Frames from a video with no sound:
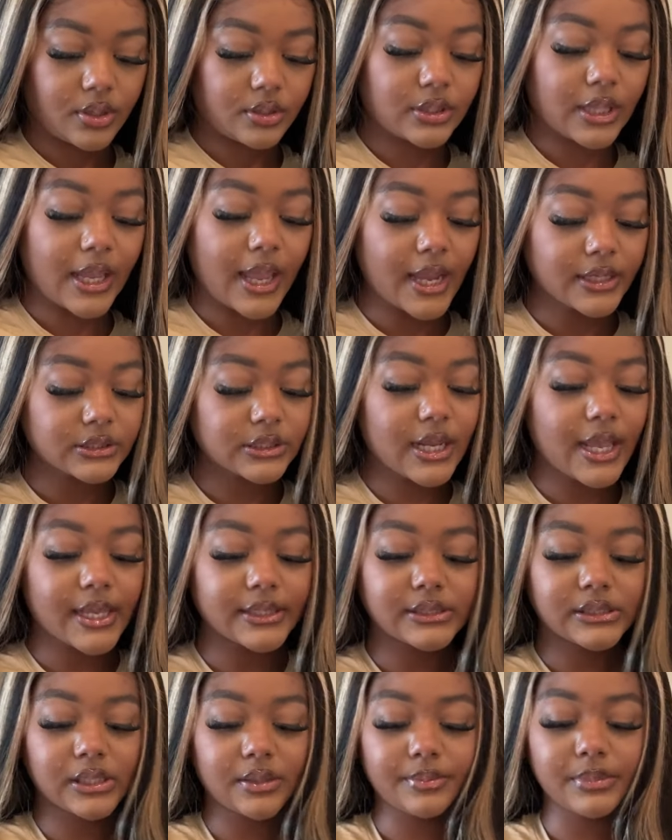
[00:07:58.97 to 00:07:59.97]
They actually
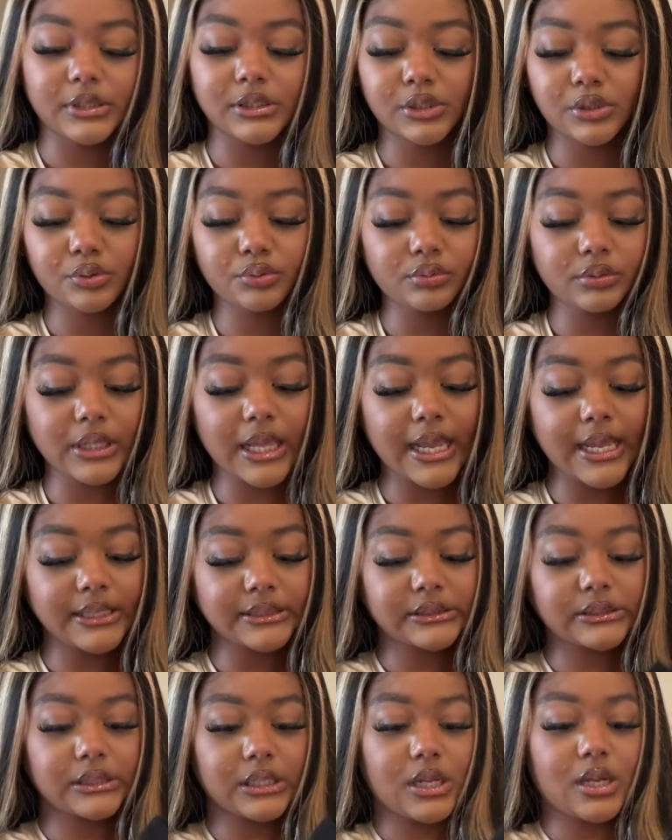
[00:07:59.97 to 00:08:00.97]
had sent me two
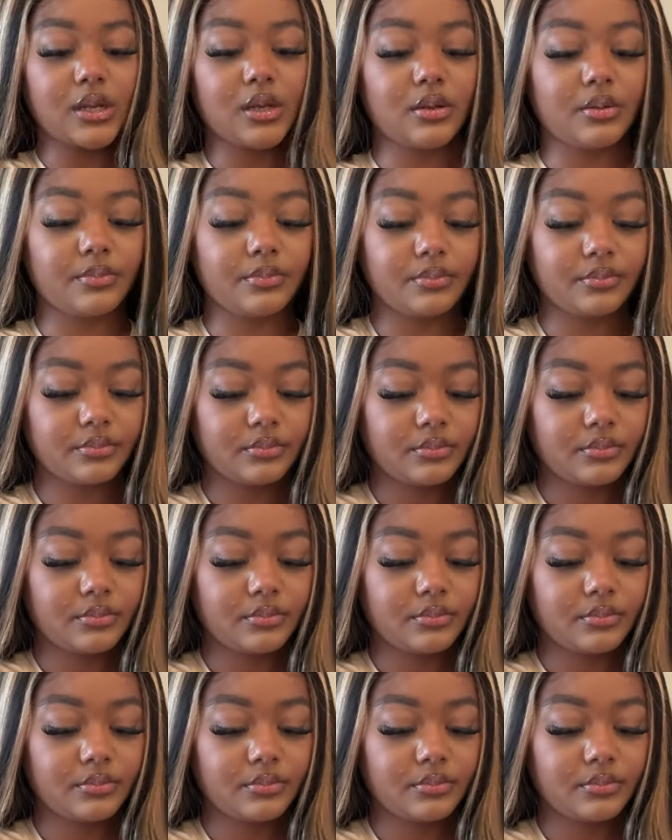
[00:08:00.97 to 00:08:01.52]
last time,